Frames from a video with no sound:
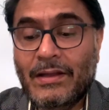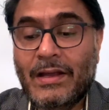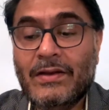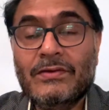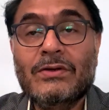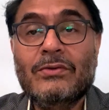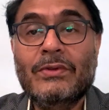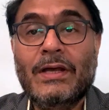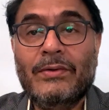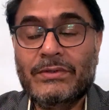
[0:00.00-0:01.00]
It is a
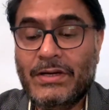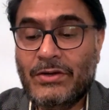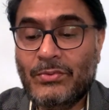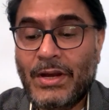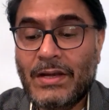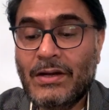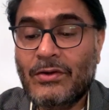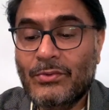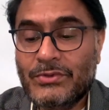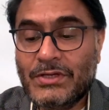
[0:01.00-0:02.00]

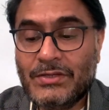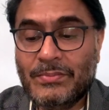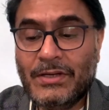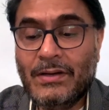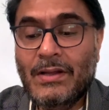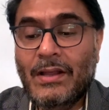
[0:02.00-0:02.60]
2022 judgment